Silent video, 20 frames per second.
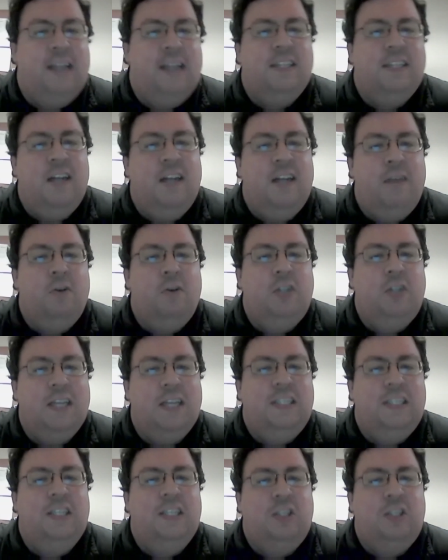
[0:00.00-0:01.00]
another
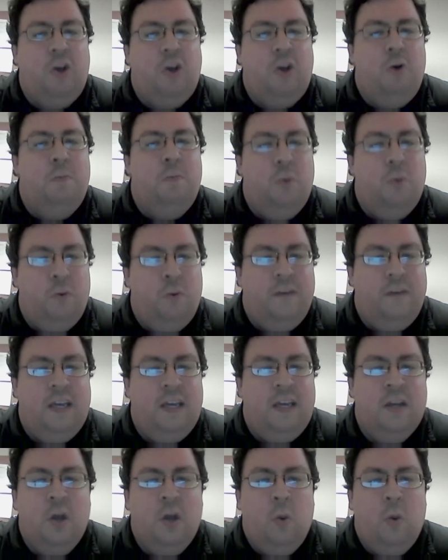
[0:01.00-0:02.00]
Jesse Stone
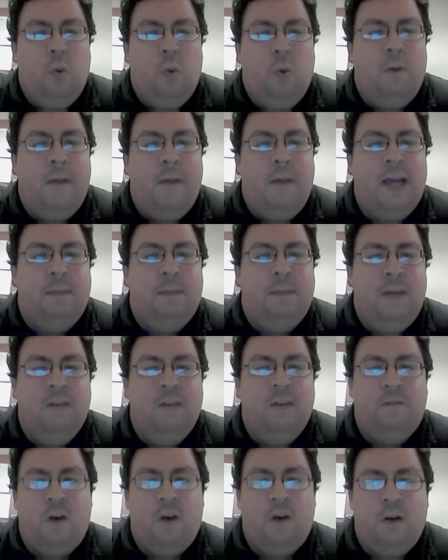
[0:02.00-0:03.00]
movie, will Mike be
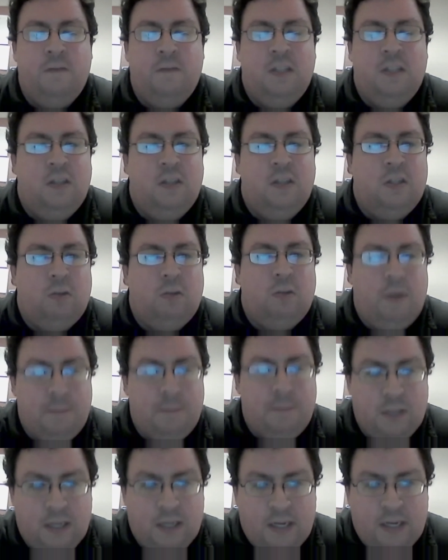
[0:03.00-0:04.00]
involved in the
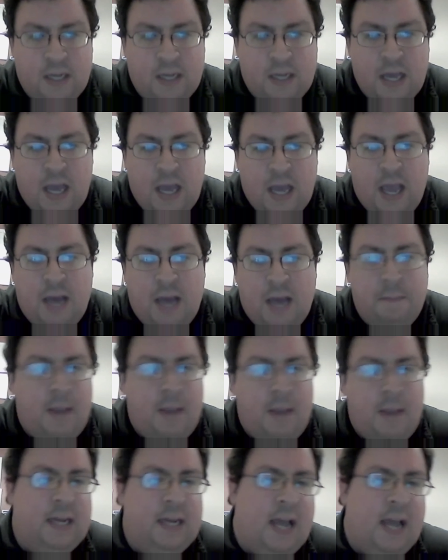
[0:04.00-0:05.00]
scripting? And
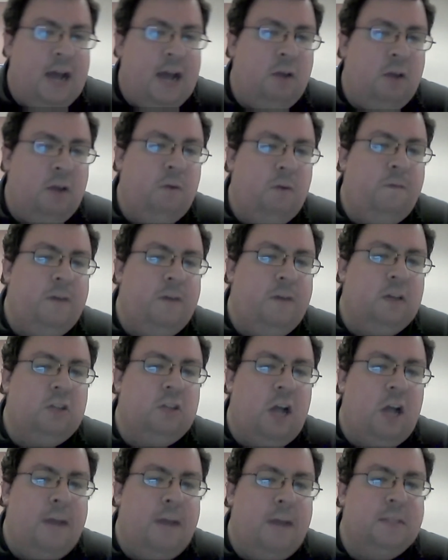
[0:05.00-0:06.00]
Mike, how do you feel
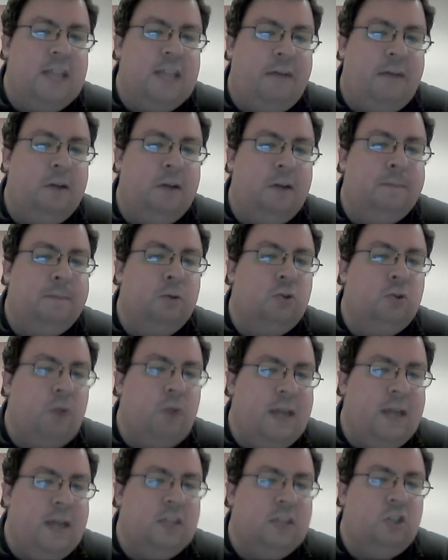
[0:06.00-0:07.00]
Tom Selleck
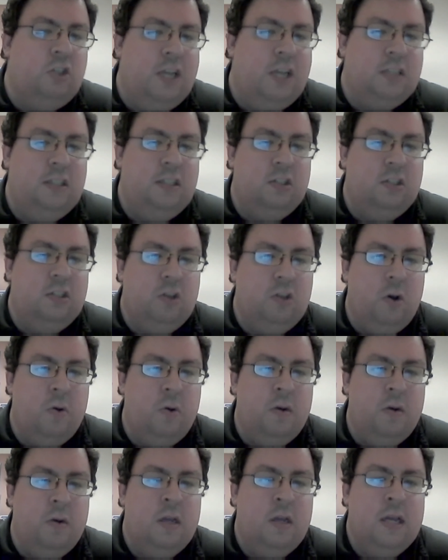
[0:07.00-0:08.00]
portrays Jesse
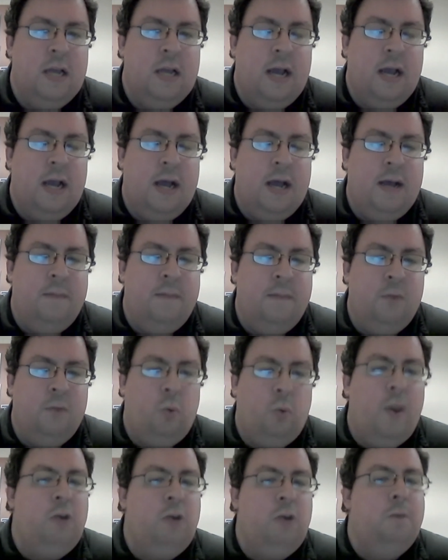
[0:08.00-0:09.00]
Stone, the
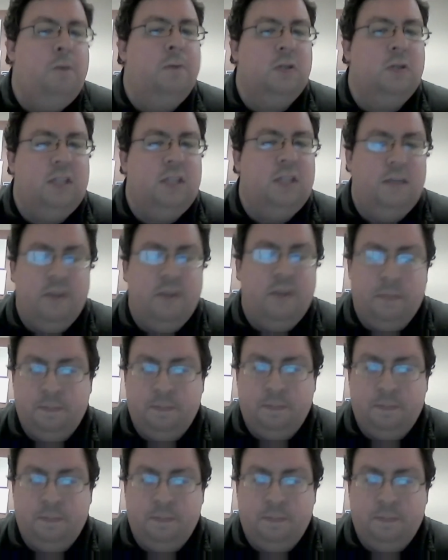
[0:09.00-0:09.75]
way you perceive him?